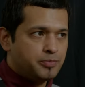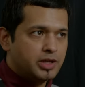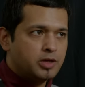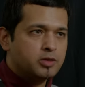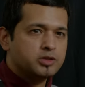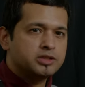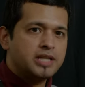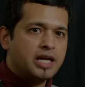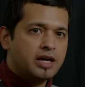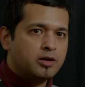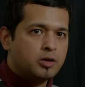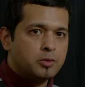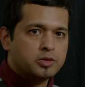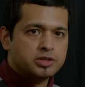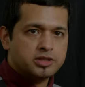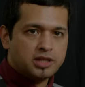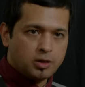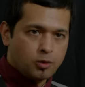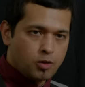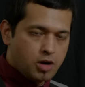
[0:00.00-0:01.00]
it goes down
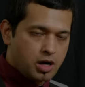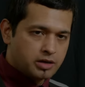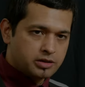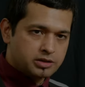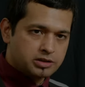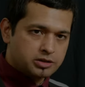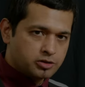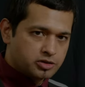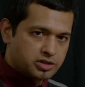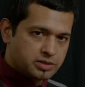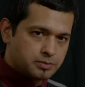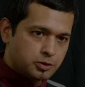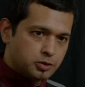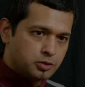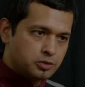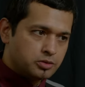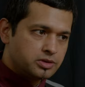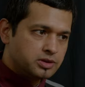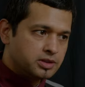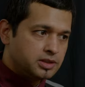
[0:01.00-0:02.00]
almost like water. It's so
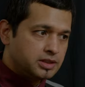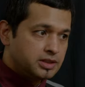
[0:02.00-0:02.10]
smooth.